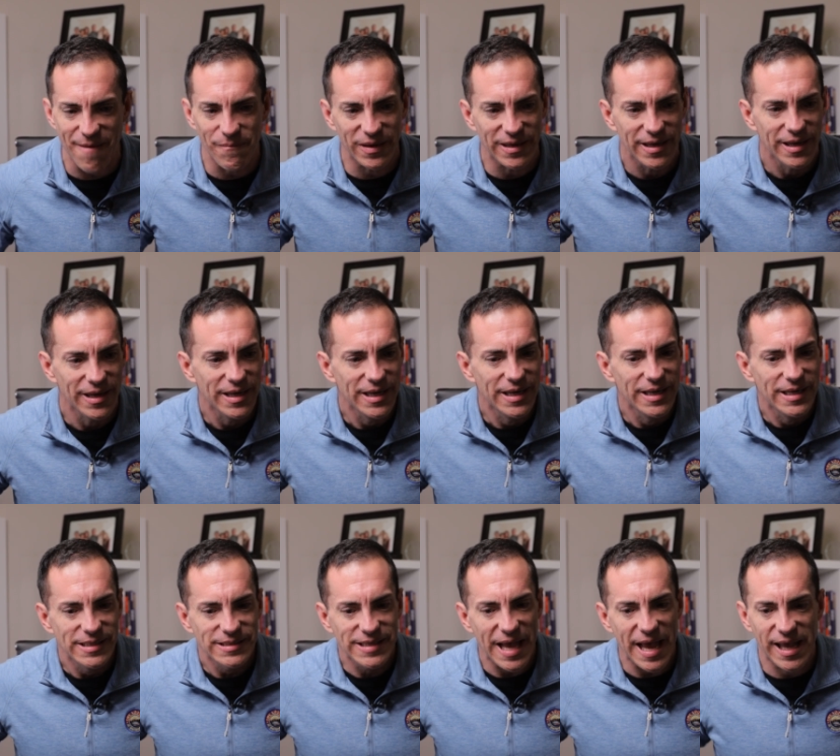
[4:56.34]
I've been
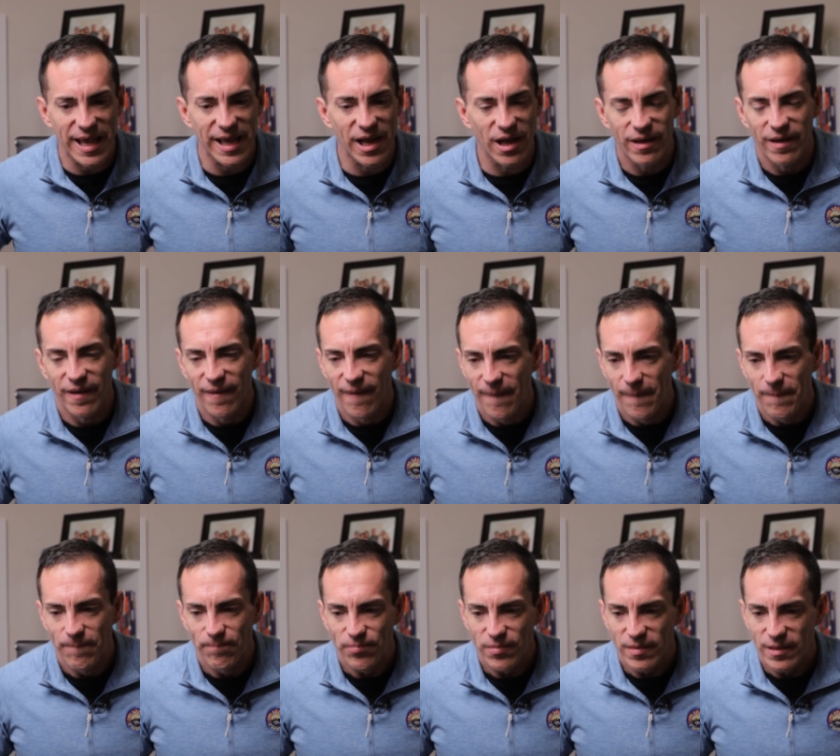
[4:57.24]
taking,
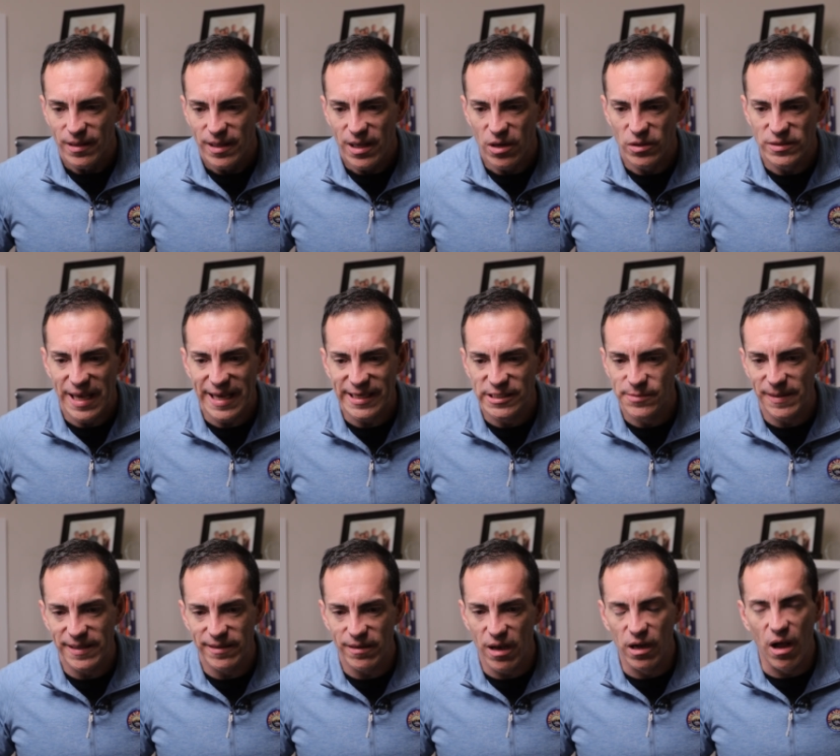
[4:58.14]
you know, it
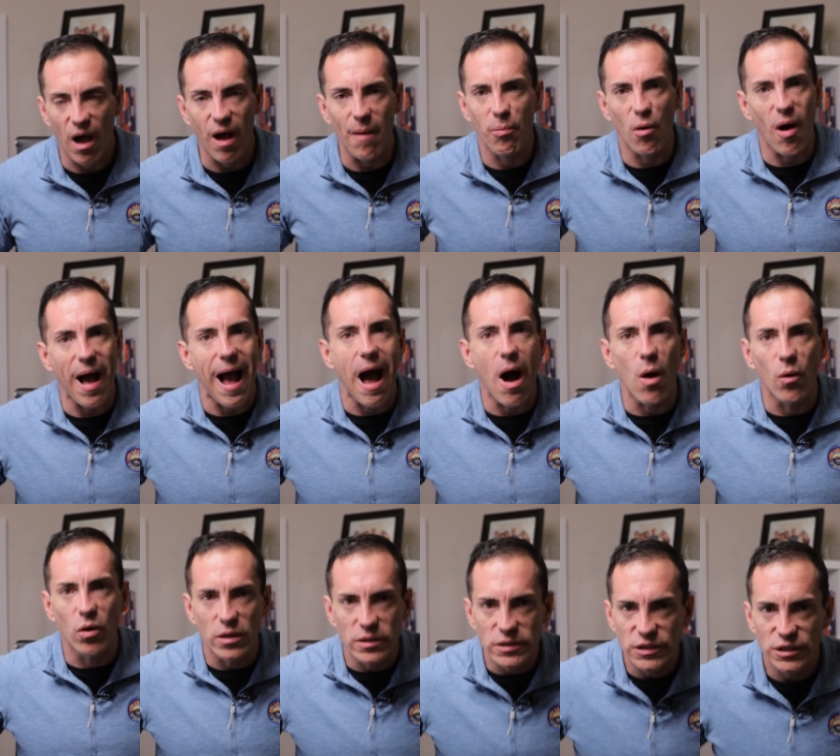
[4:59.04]
takes me a couple
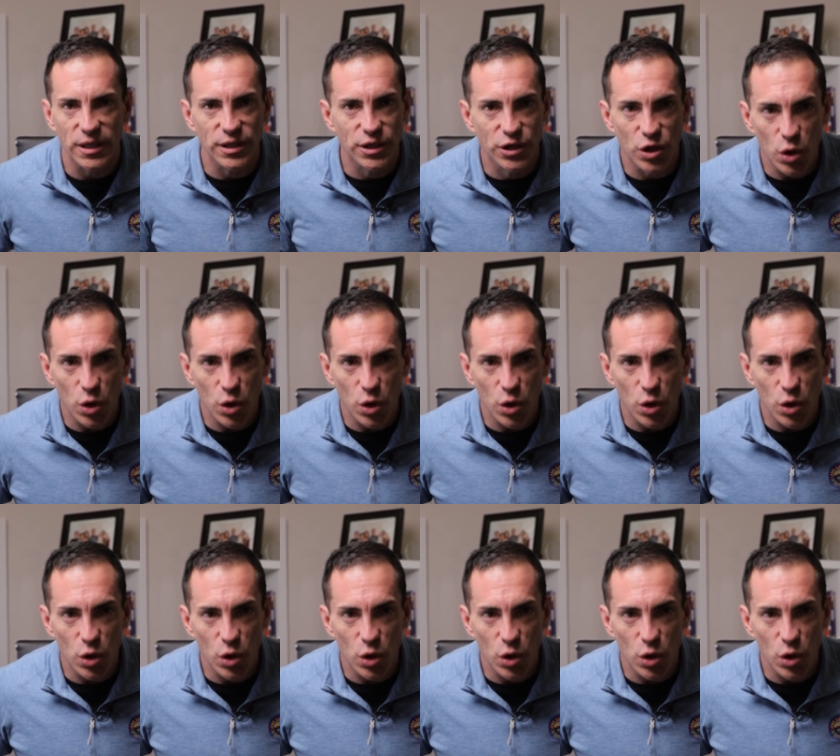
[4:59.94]
hours to